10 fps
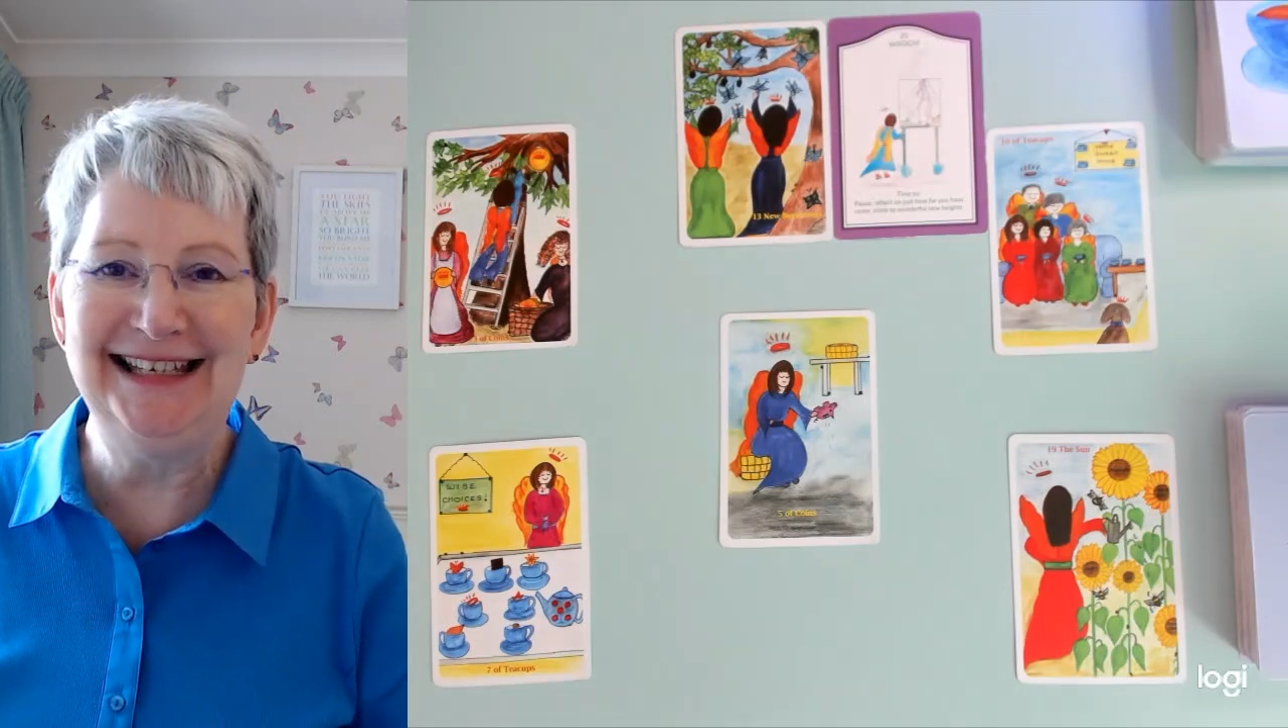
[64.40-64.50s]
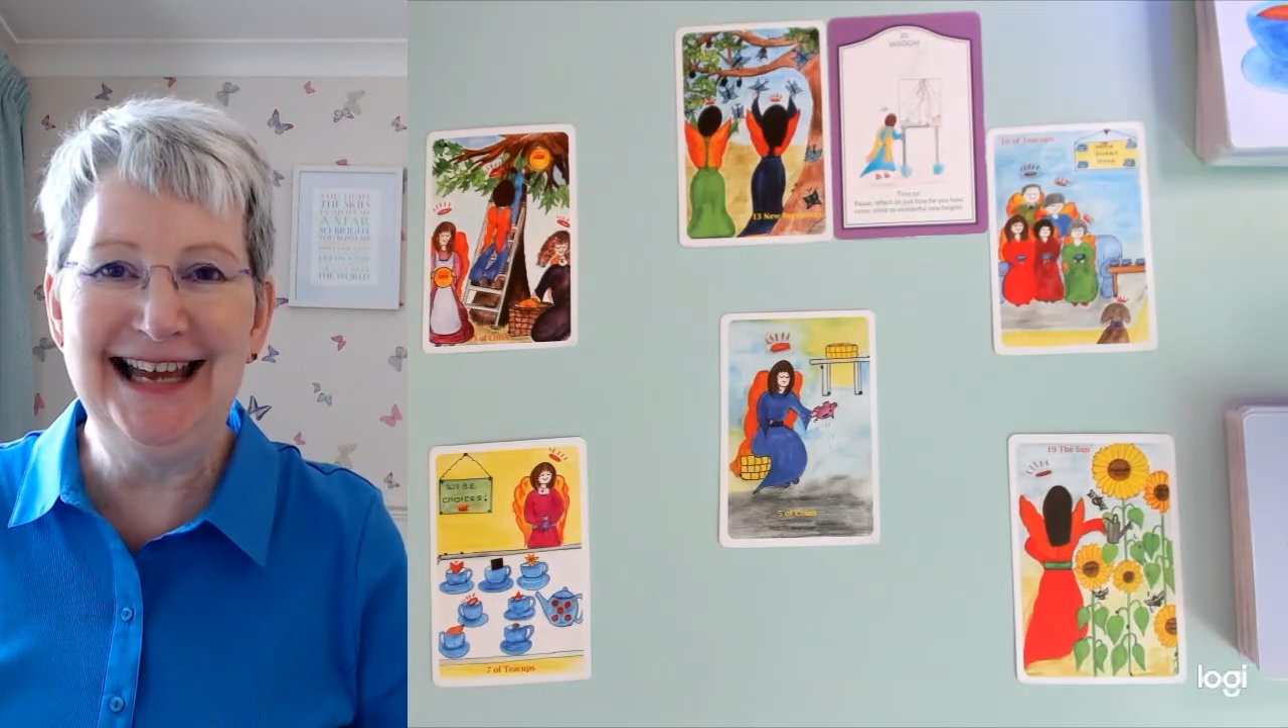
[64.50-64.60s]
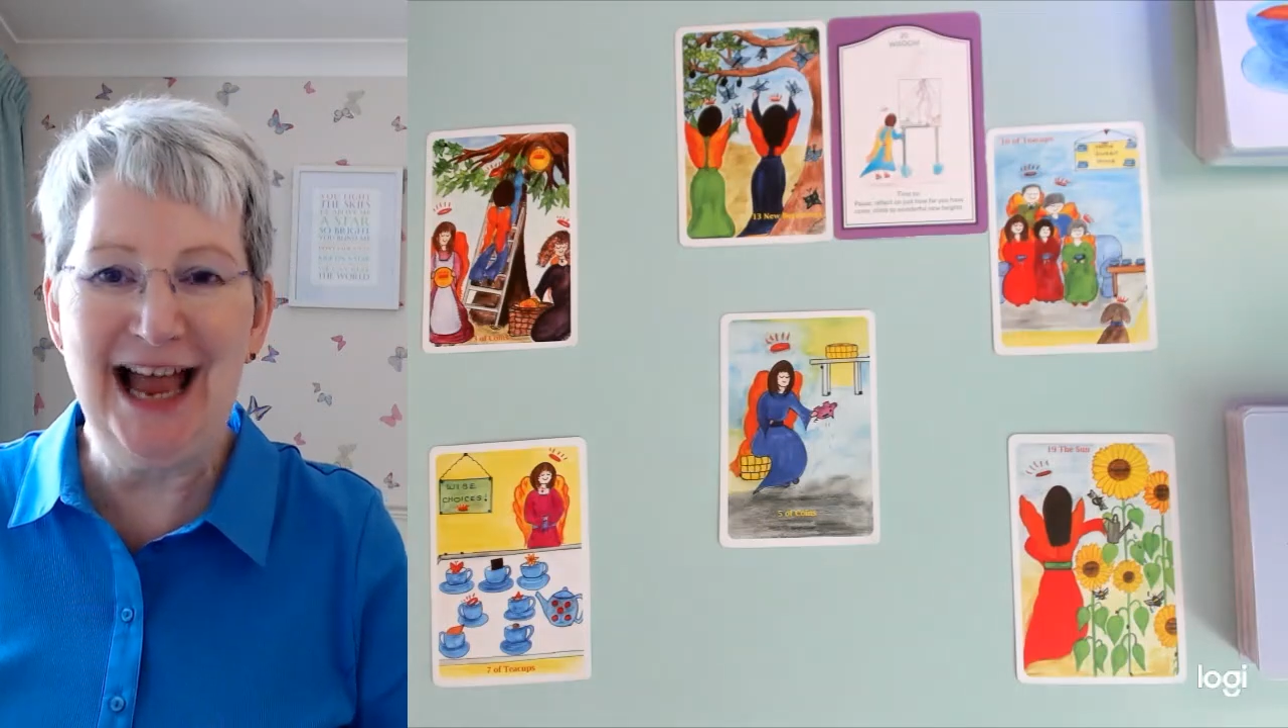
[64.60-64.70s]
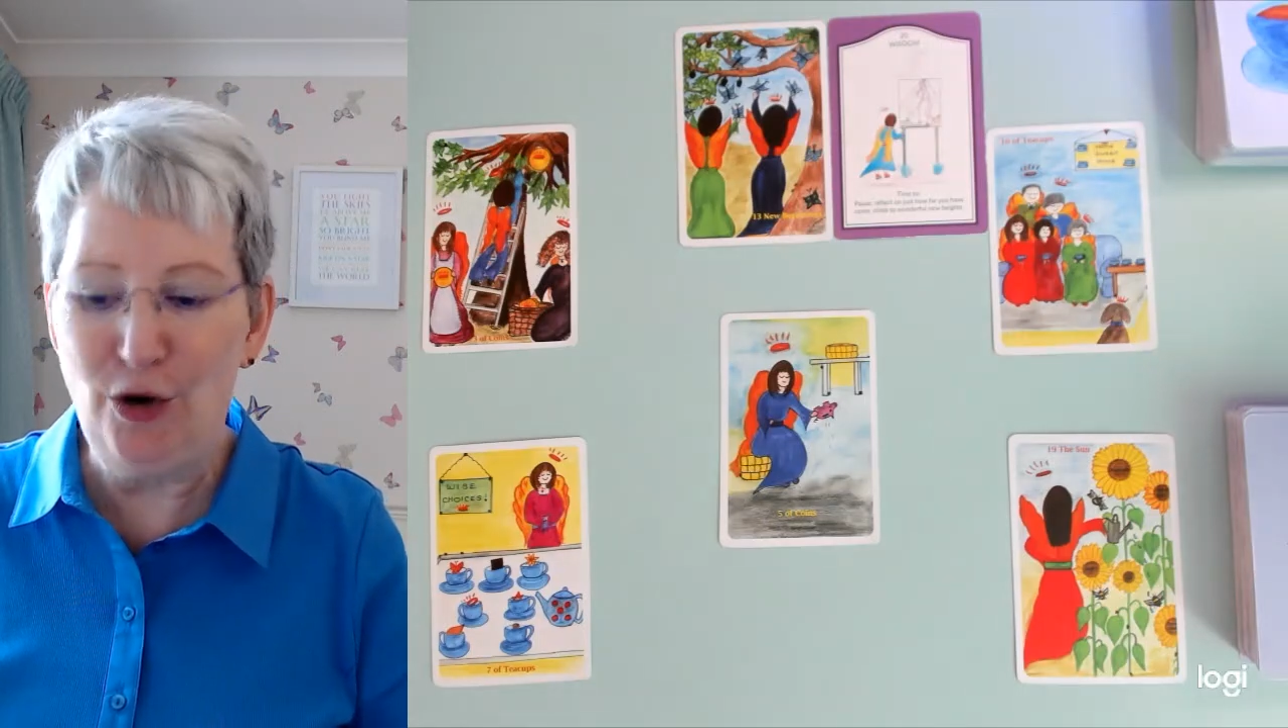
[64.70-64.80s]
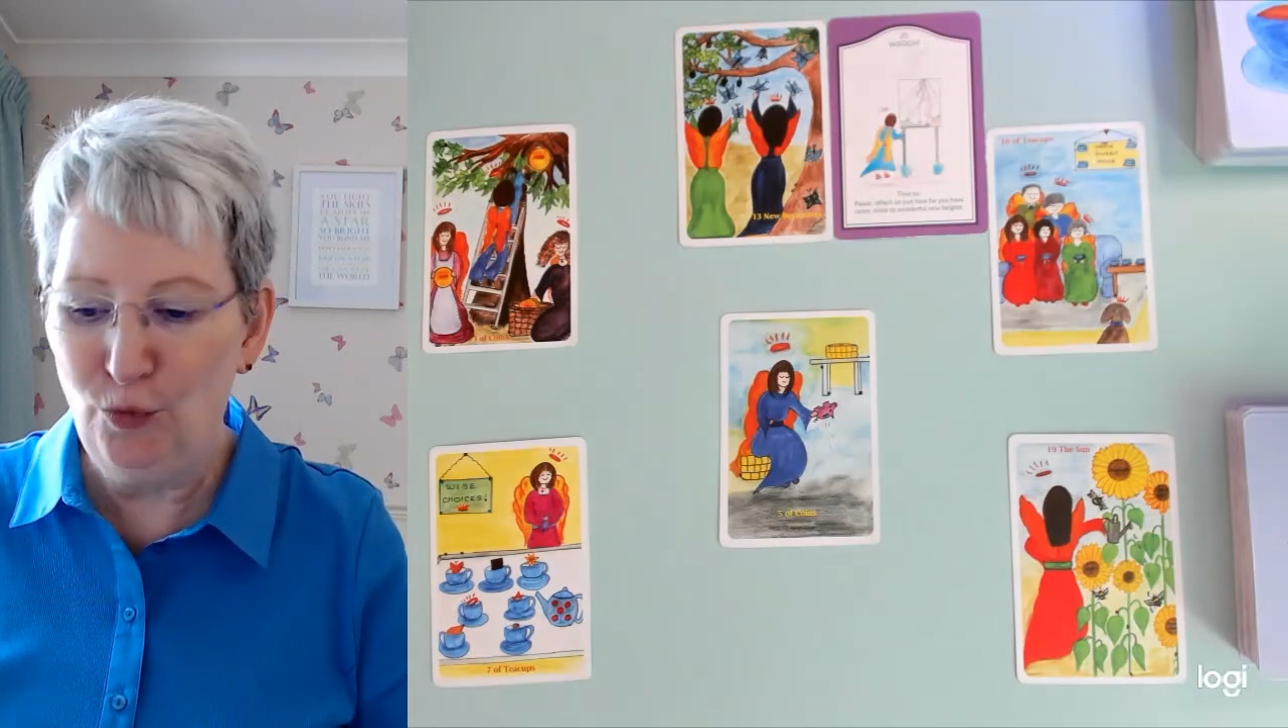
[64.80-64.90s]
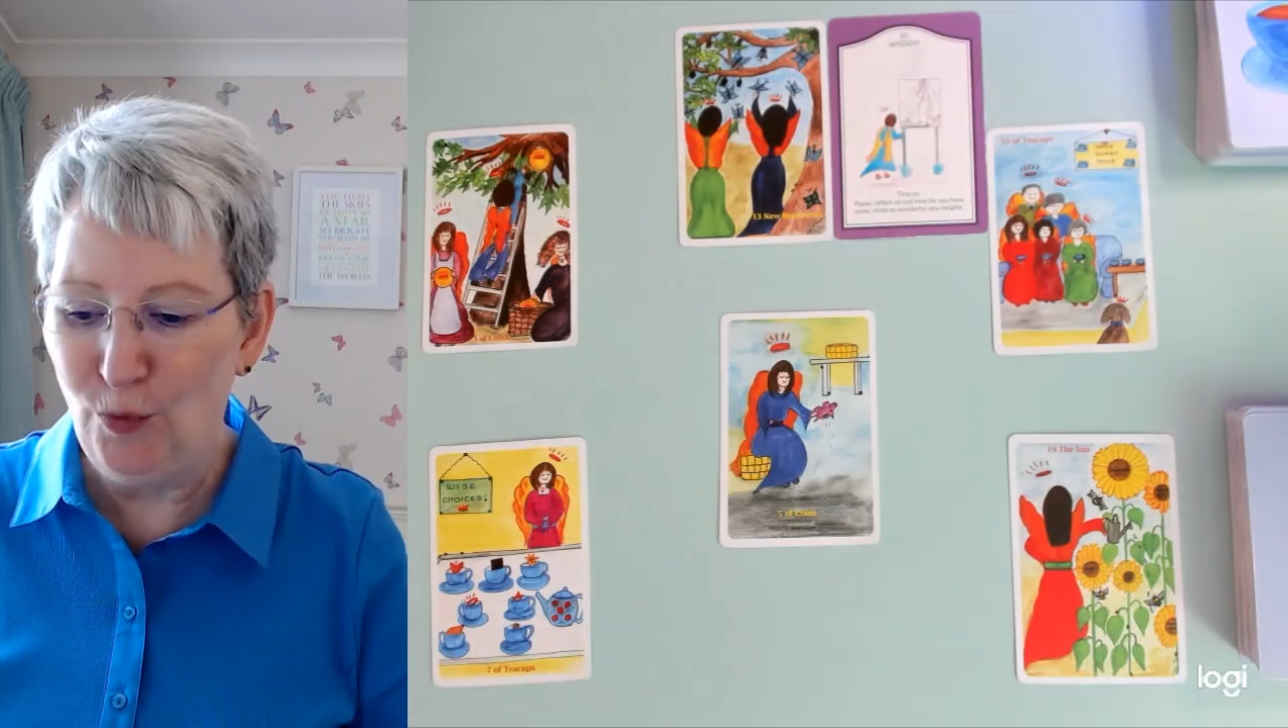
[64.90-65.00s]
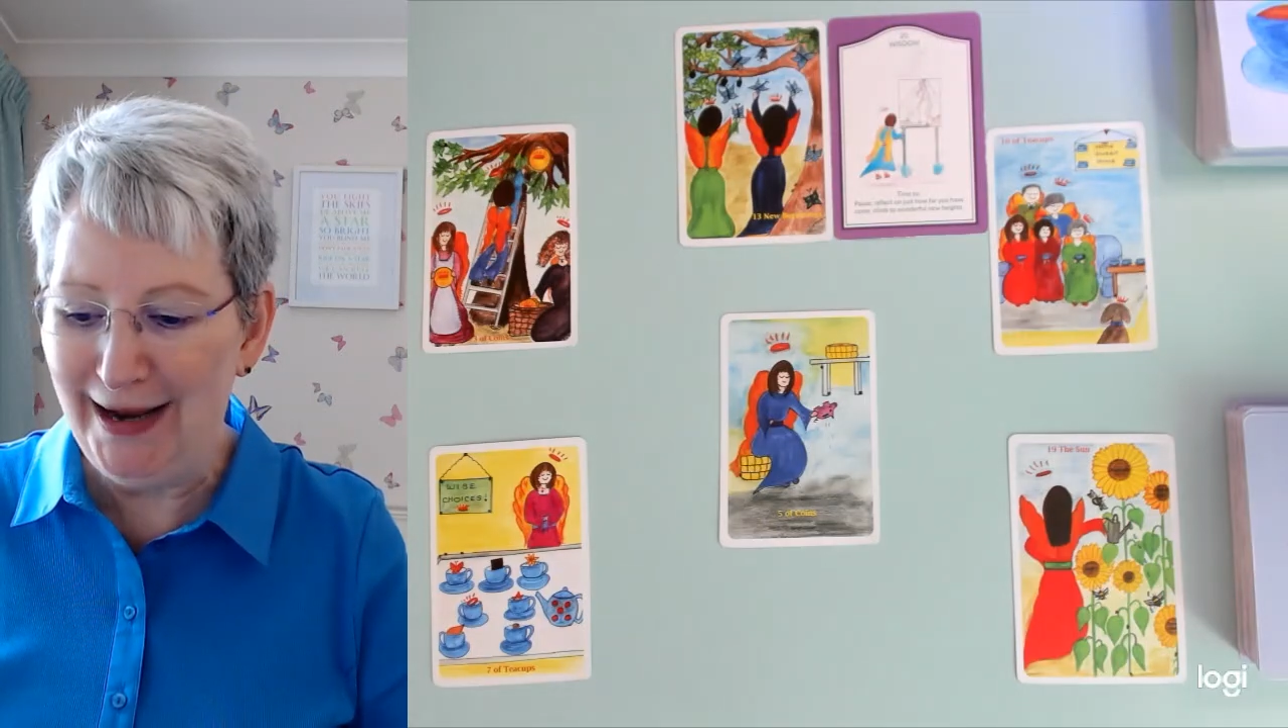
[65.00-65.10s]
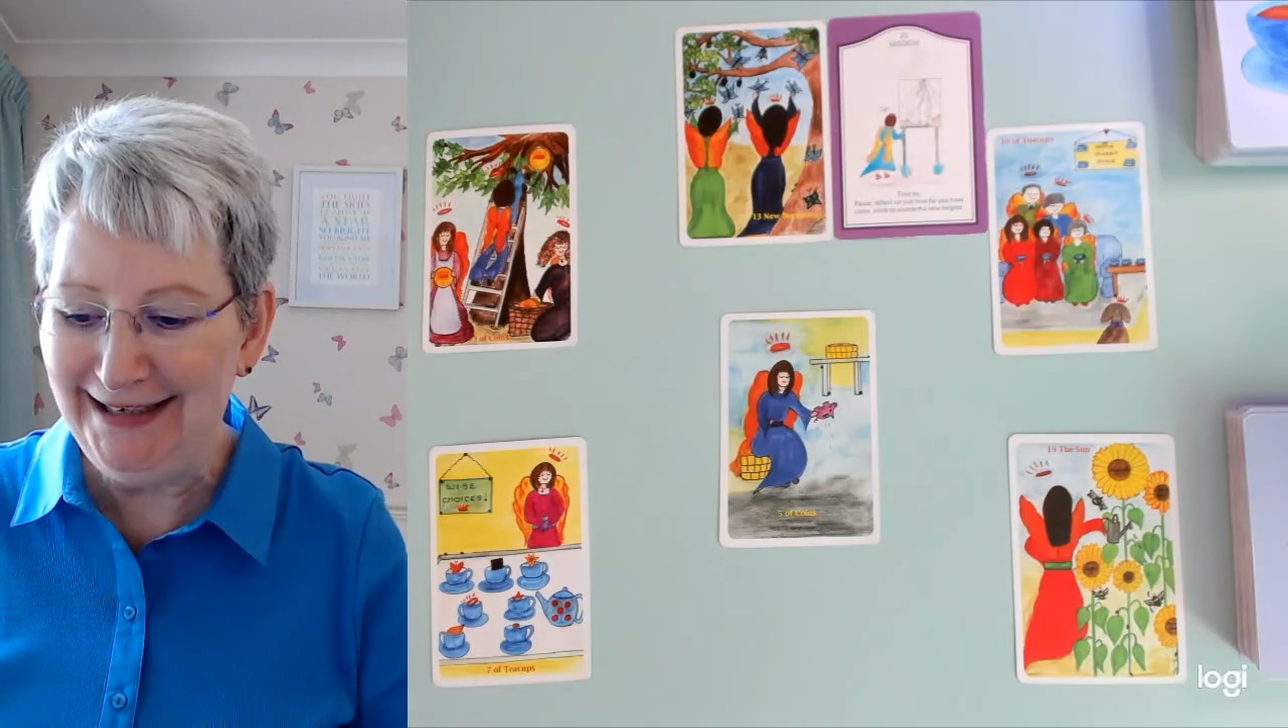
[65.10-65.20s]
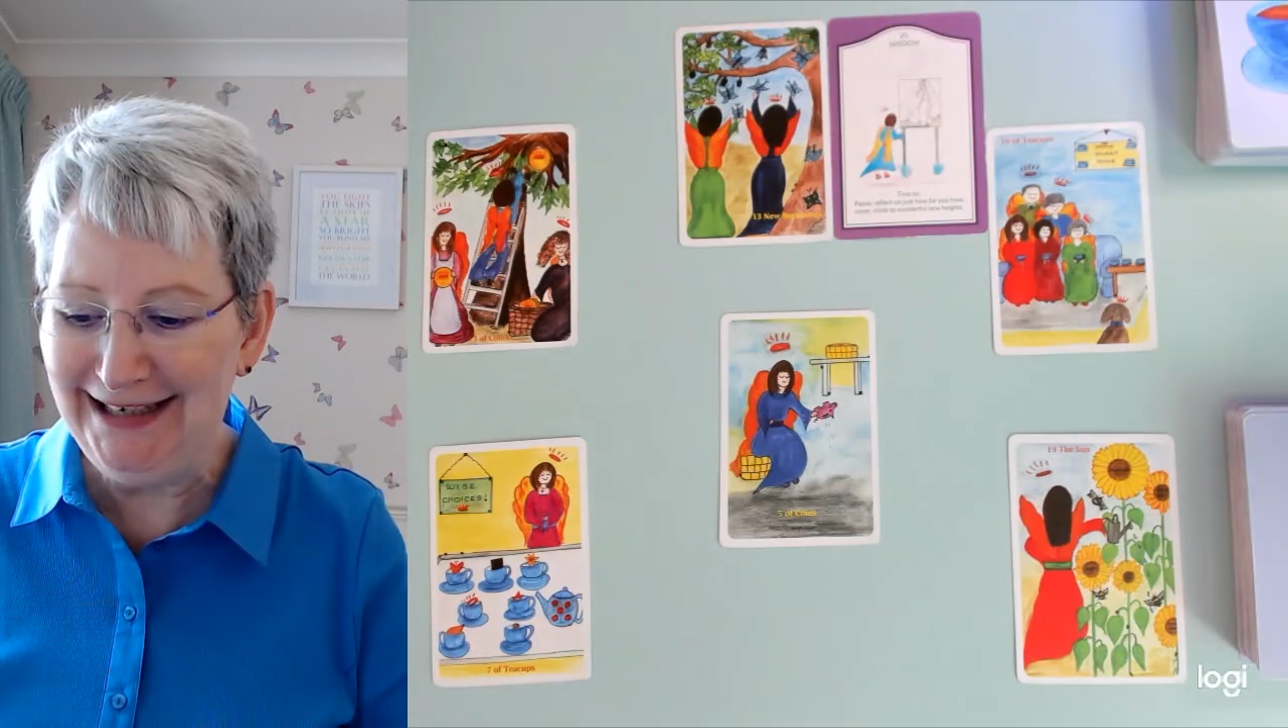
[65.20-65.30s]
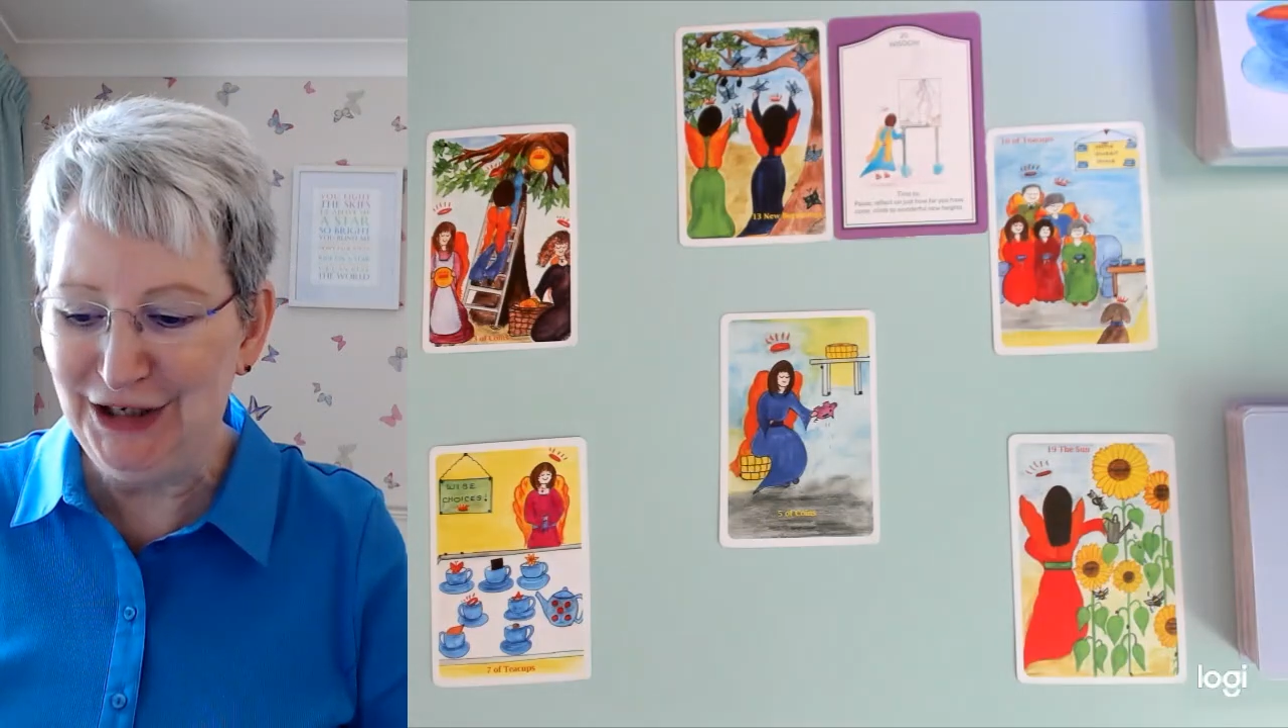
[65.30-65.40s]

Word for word: how well you're